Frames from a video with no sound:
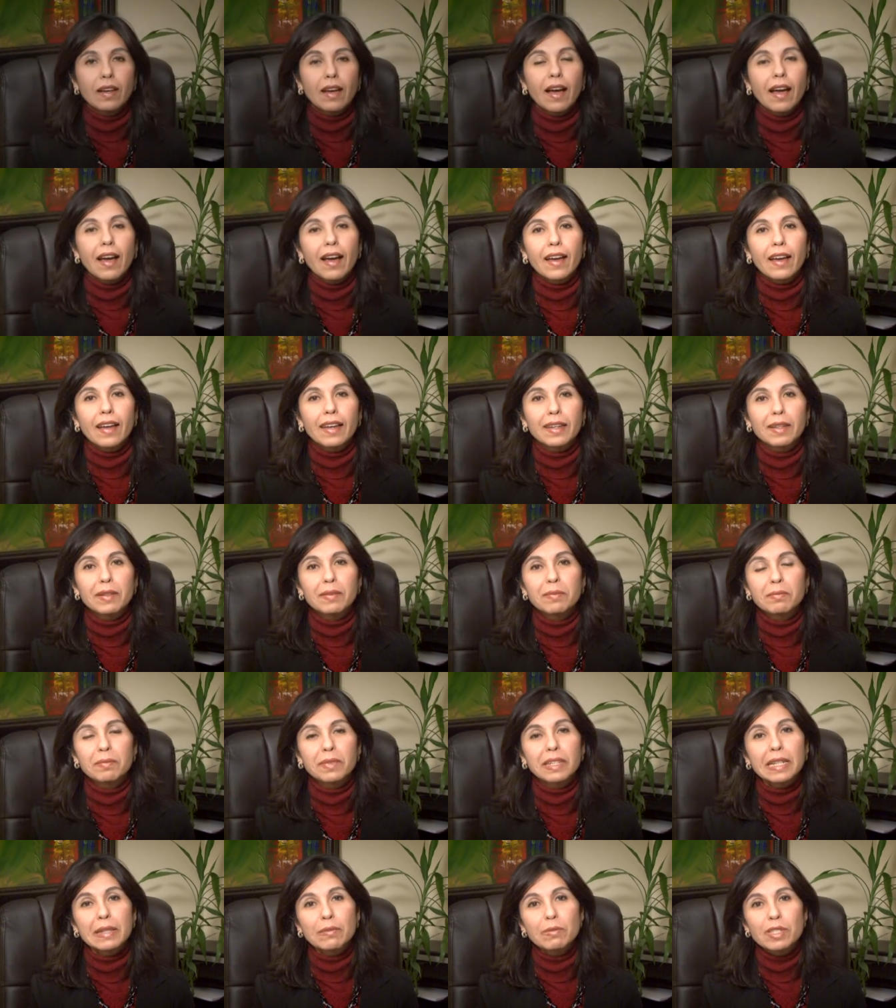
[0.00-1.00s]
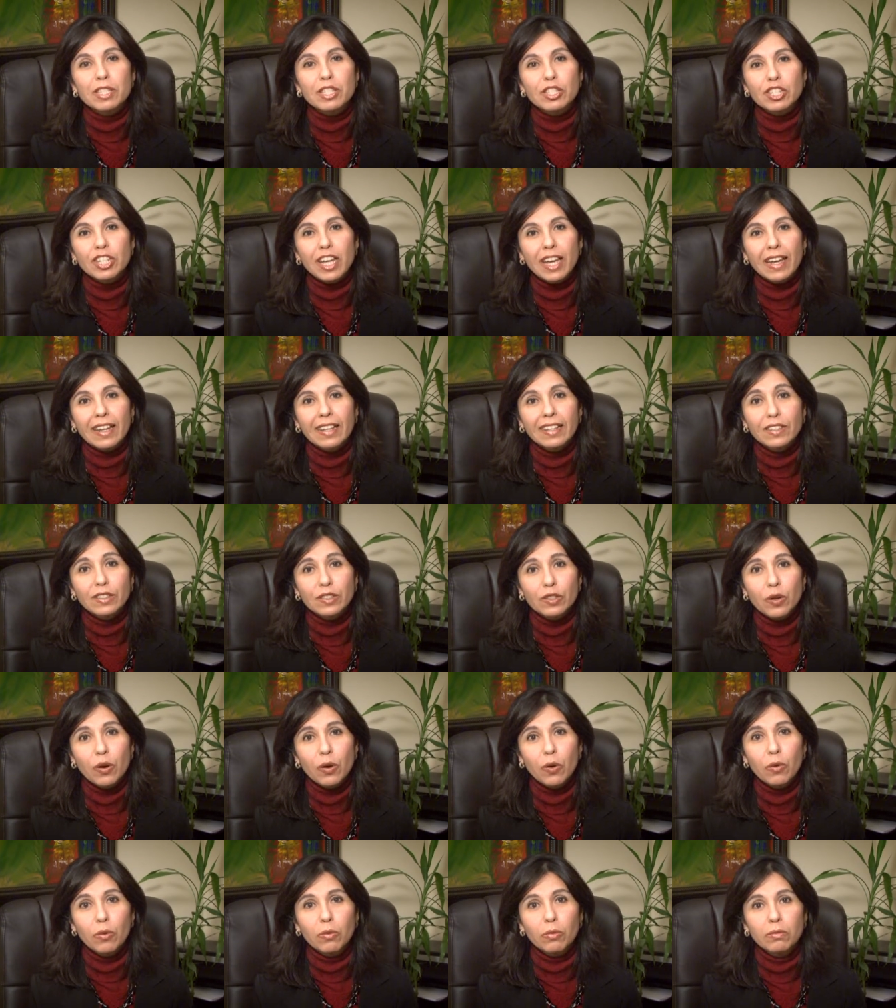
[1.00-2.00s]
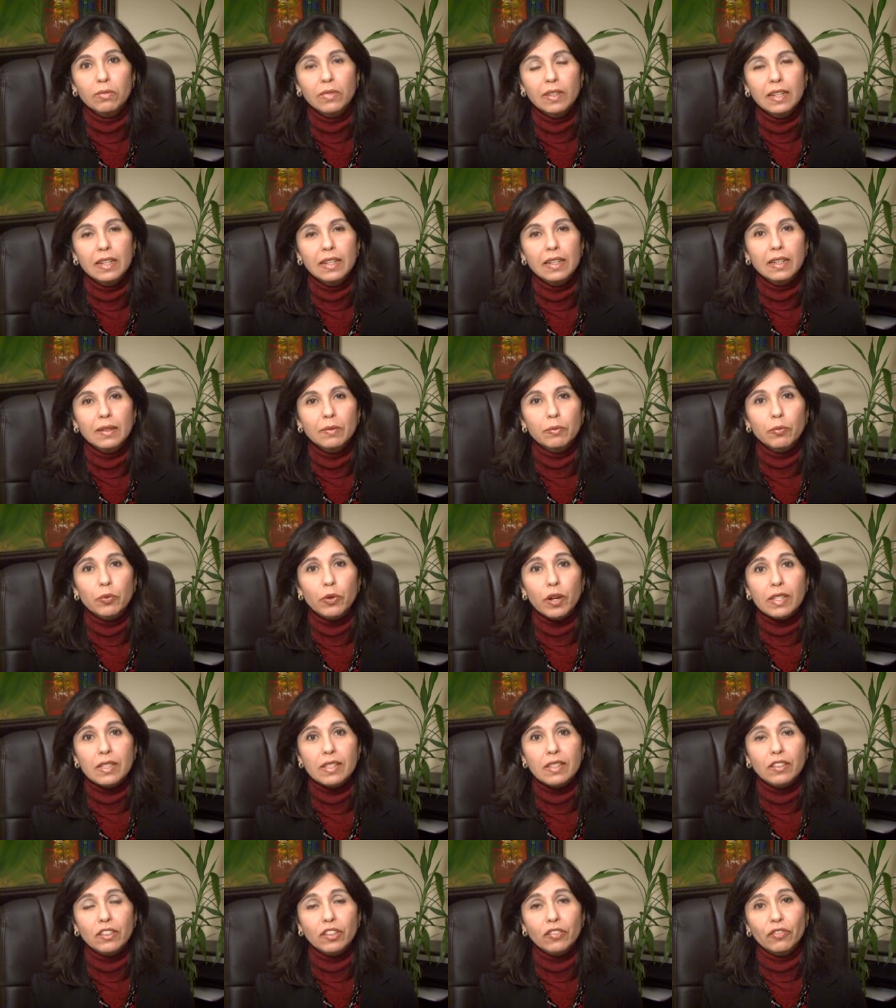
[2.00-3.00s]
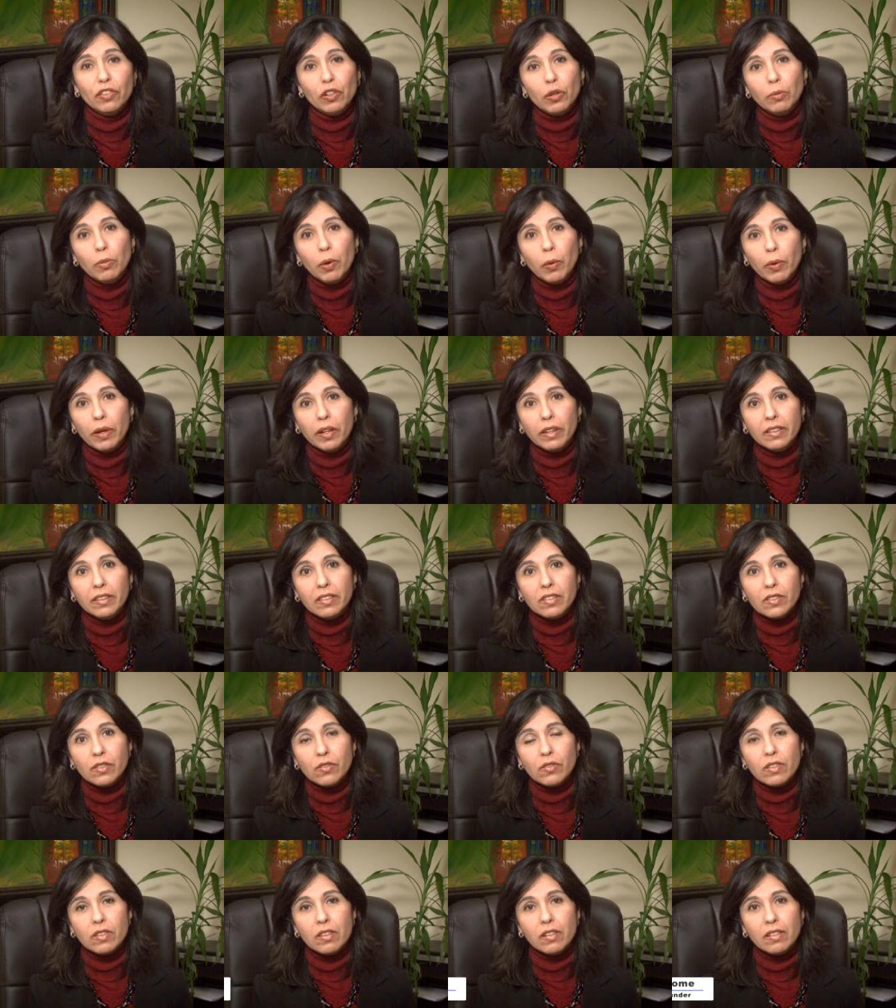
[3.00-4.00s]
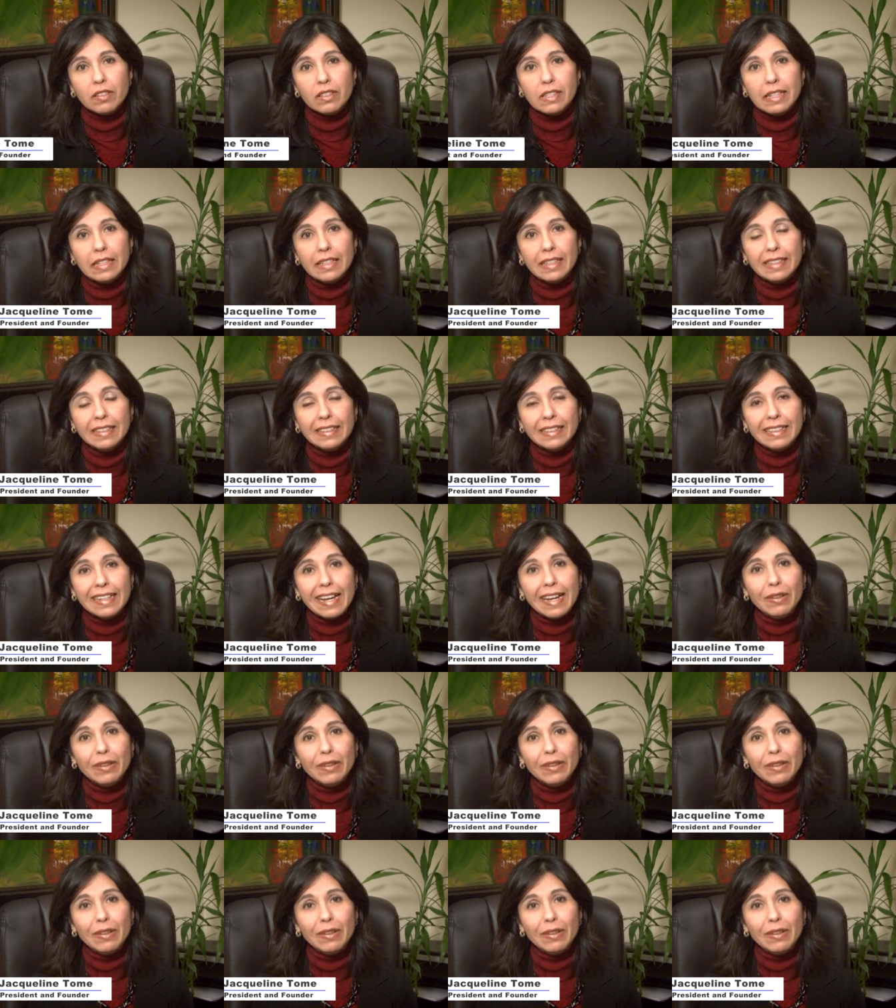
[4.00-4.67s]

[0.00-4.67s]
Hi, my name is Jackie Tom, President of Global Awareness Consulting.